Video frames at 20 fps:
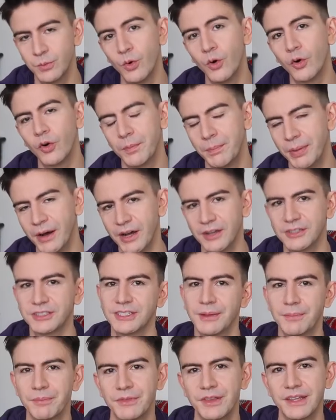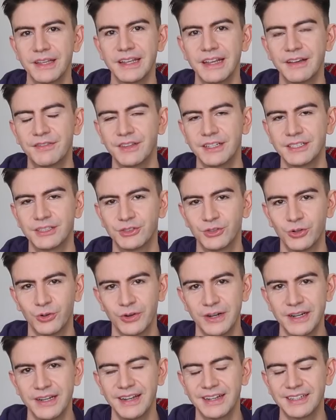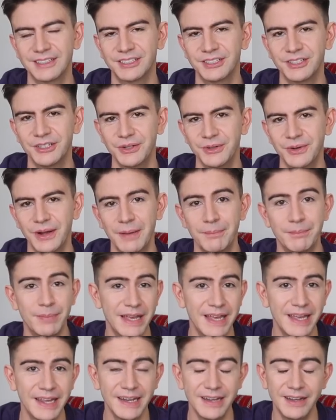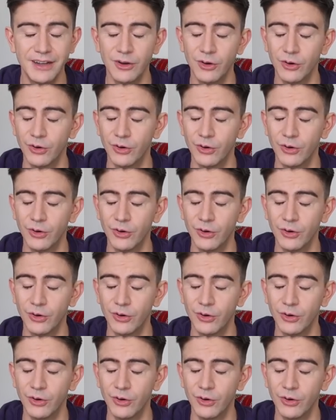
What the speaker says: walk past something if they saw it next to a bin